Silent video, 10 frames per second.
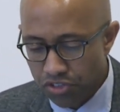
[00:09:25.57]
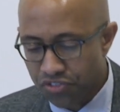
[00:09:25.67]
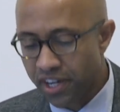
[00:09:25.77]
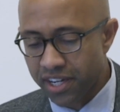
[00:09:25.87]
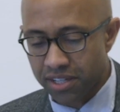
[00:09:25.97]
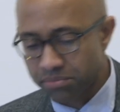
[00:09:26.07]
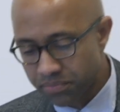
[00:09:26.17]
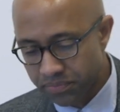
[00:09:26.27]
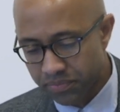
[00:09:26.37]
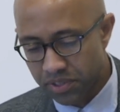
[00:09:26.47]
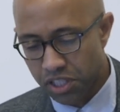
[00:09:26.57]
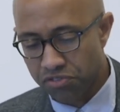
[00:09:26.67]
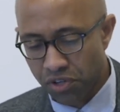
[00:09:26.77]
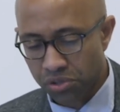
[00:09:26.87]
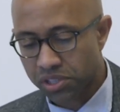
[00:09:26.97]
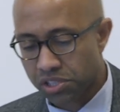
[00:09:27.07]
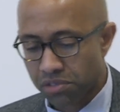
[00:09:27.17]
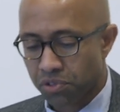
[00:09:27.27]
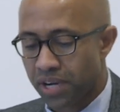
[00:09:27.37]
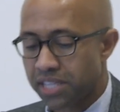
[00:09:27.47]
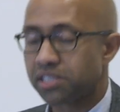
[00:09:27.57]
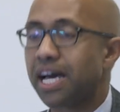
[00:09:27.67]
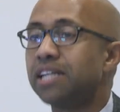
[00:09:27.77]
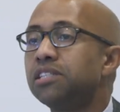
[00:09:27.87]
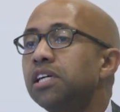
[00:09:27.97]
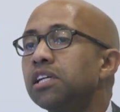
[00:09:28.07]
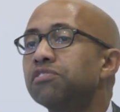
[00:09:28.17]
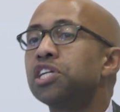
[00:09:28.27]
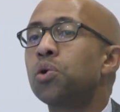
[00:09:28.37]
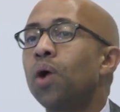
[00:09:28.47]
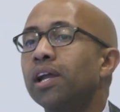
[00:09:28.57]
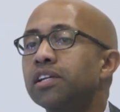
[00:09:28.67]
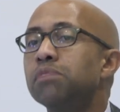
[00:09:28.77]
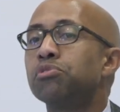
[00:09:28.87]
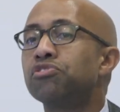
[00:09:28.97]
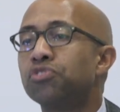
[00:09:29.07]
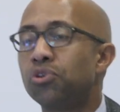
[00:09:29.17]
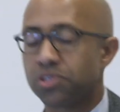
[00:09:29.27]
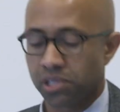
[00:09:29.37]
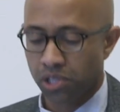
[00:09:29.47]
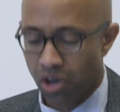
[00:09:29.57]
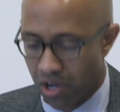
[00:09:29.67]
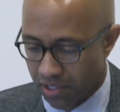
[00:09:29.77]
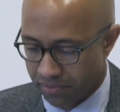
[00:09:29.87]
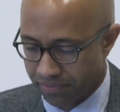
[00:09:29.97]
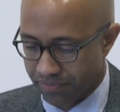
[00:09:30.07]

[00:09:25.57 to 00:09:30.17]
Freedom evoked the civil rights ideal of equality before the law.